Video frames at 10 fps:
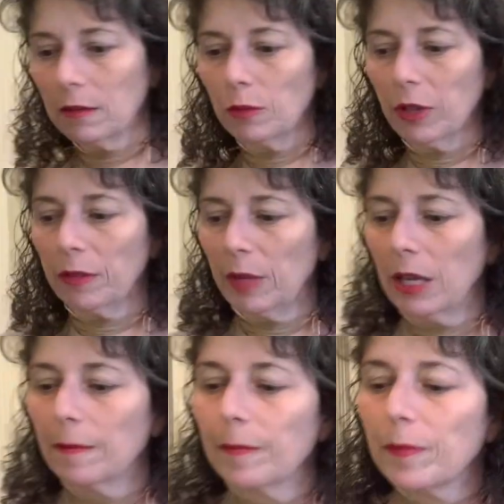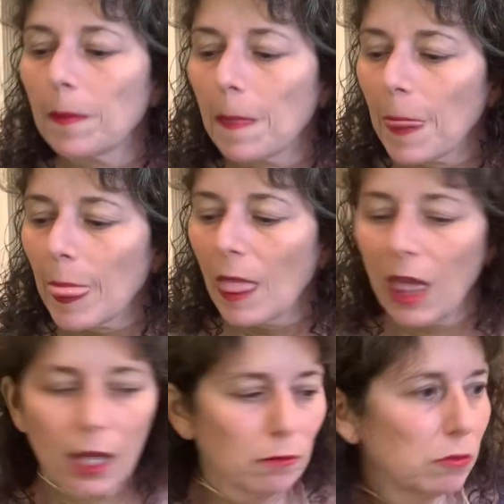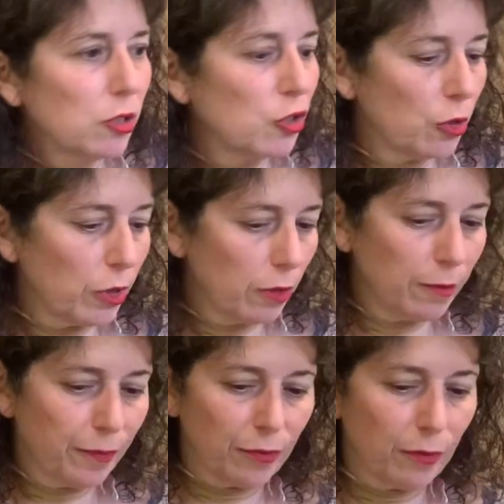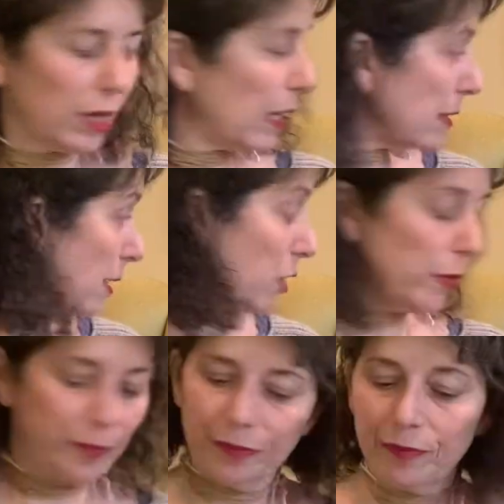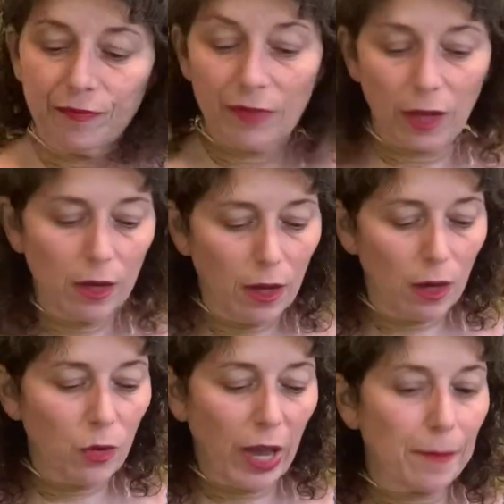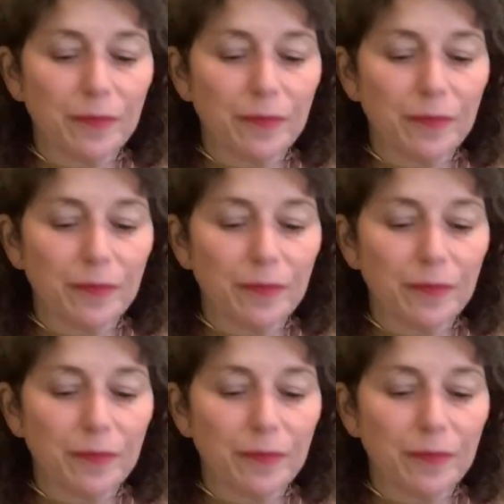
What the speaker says: with me to show you, but I guess I don't. Okay,